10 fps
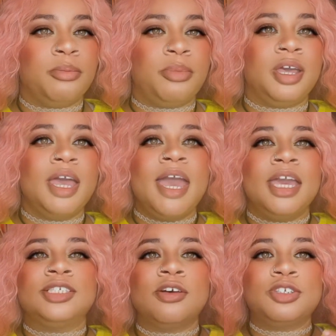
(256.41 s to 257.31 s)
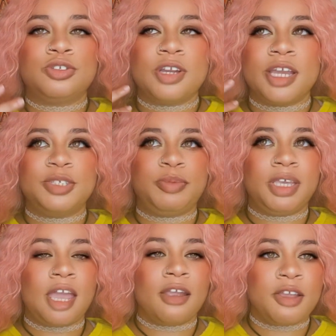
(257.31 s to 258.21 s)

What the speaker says: but he's also trying to be caring